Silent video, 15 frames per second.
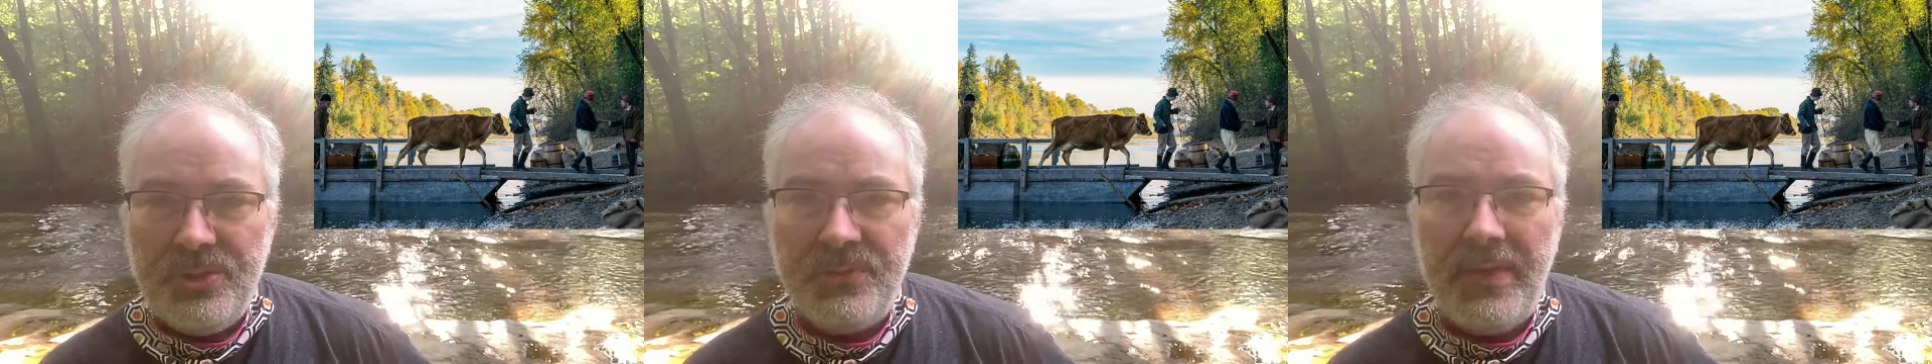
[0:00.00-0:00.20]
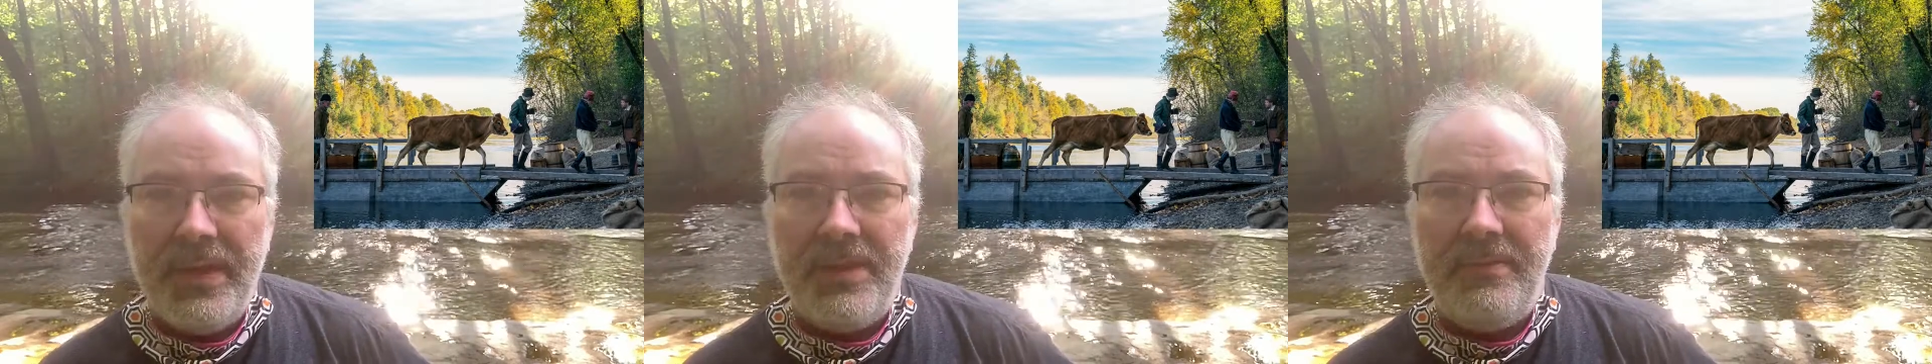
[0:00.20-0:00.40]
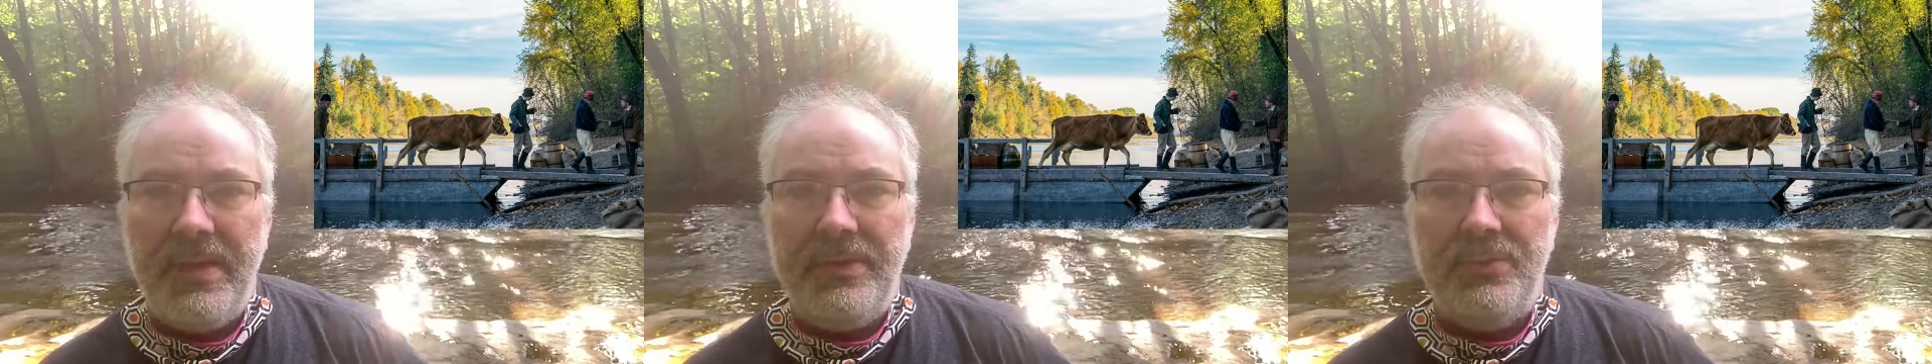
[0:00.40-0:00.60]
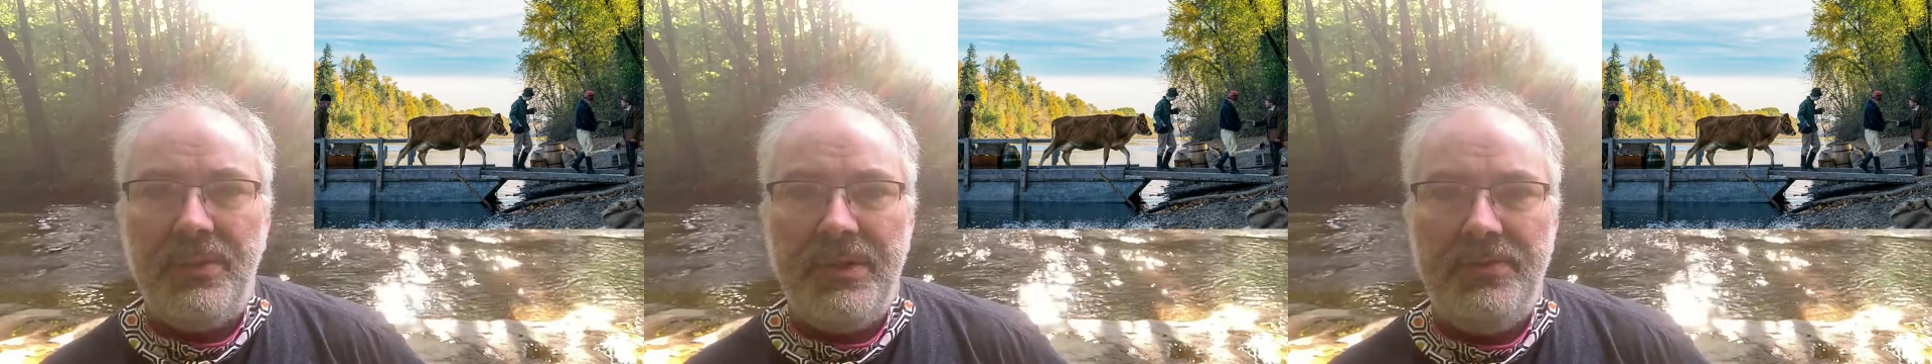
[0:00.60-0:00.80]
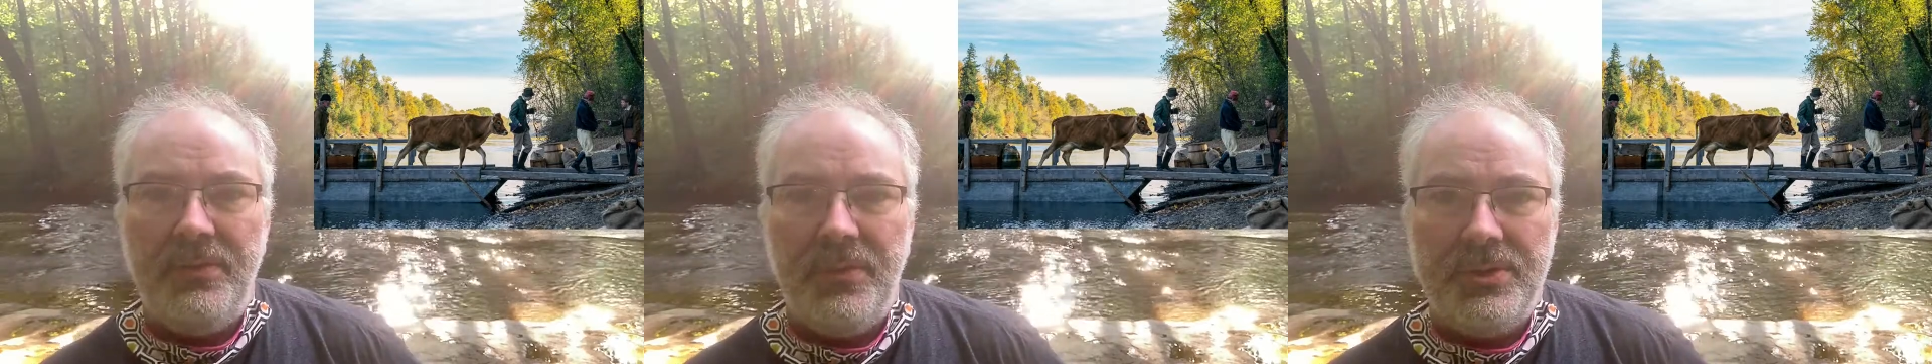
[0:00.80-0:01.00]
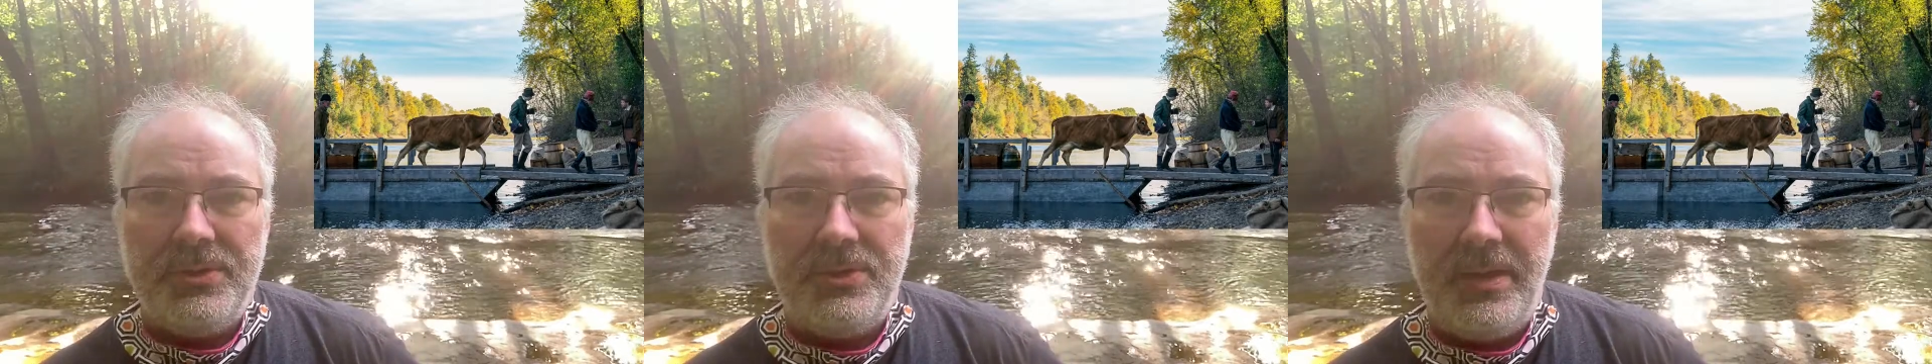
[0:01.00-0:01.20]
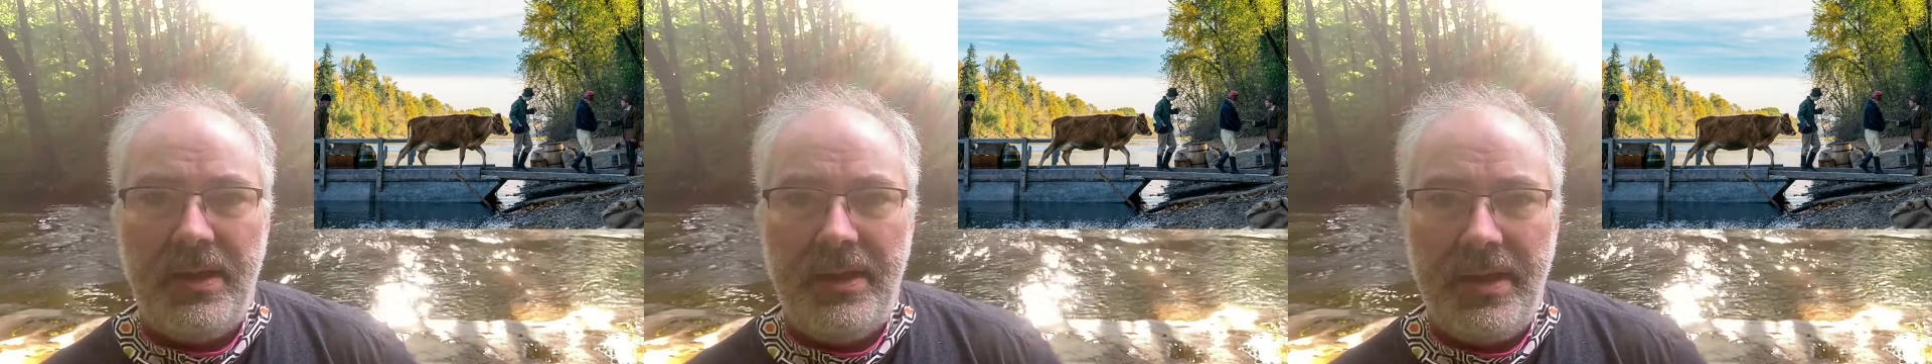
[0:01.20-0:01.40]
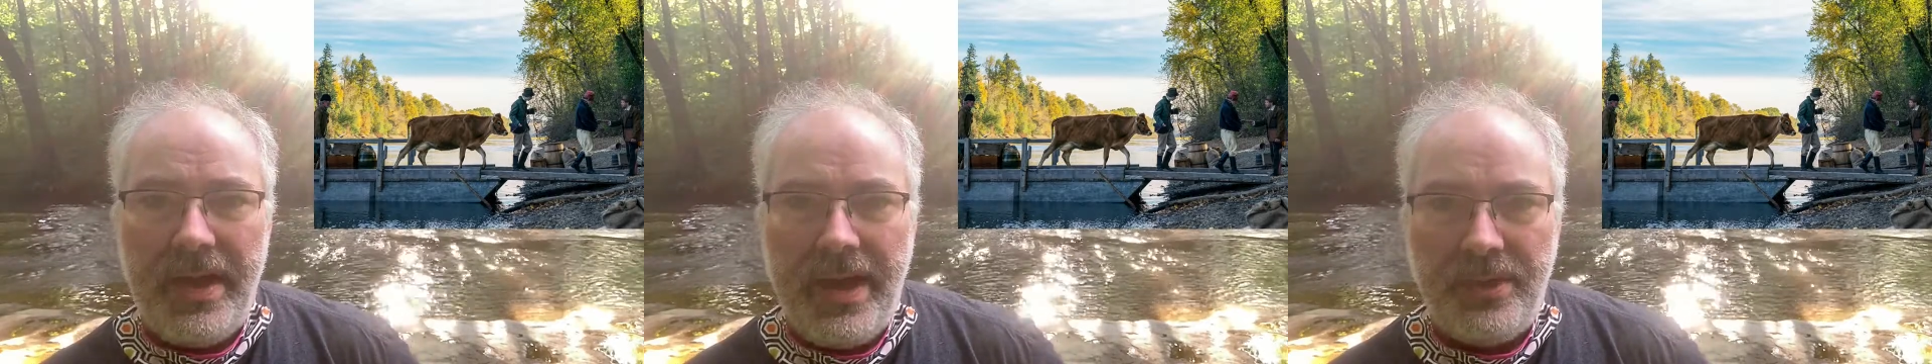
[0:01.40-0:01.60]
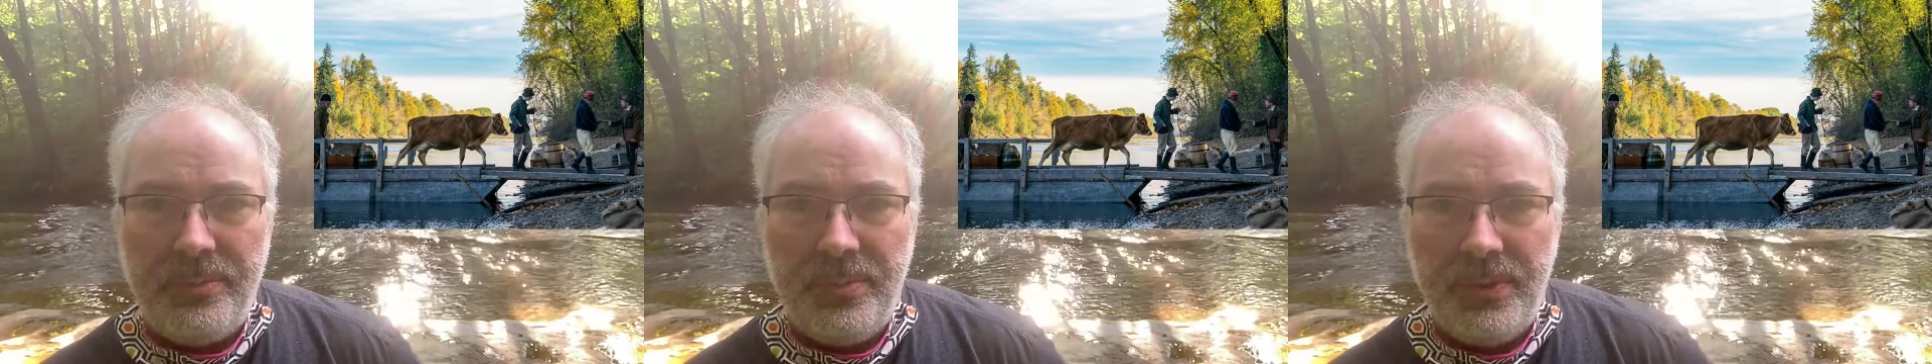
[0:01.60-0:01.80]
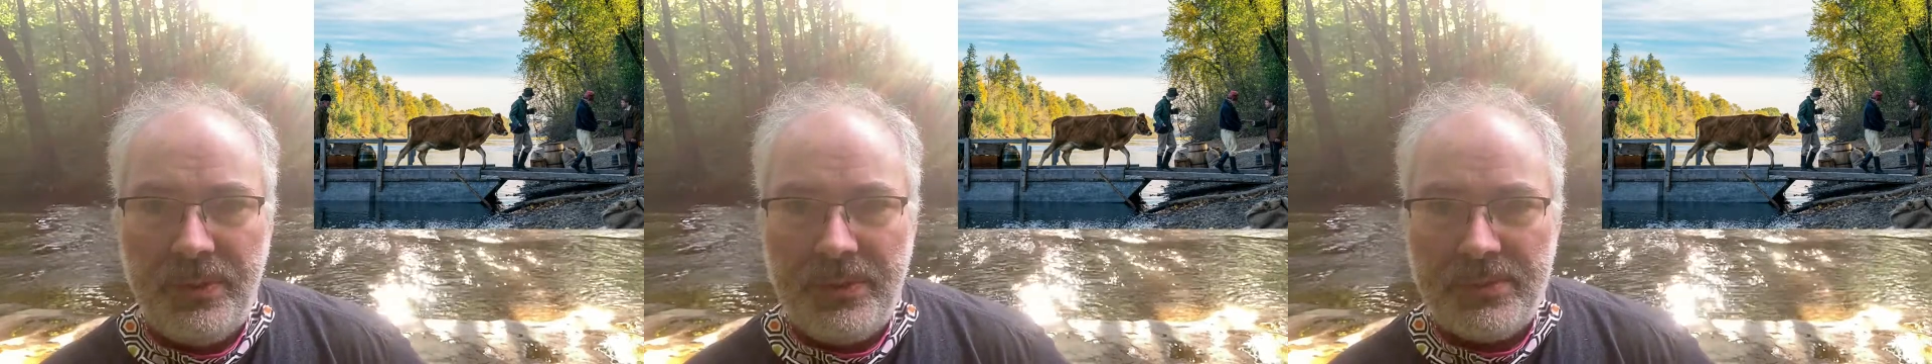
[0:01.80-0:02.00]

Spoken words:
fan of A24's output,